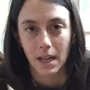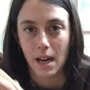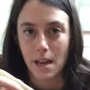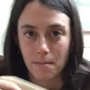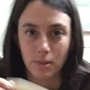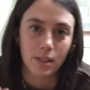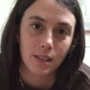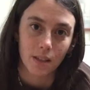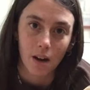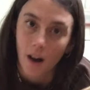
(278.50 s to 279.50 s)
I am
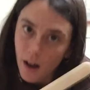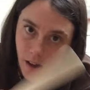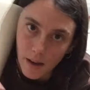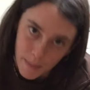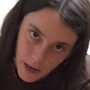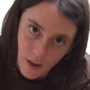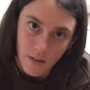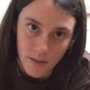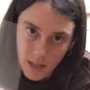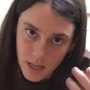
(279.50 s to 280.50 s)
just all about
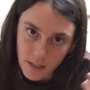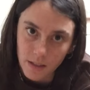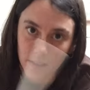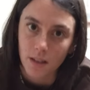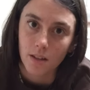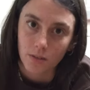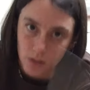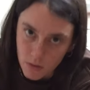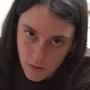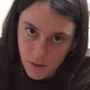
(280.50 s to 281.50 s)
this
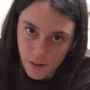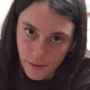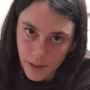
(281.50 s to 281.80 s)
tool.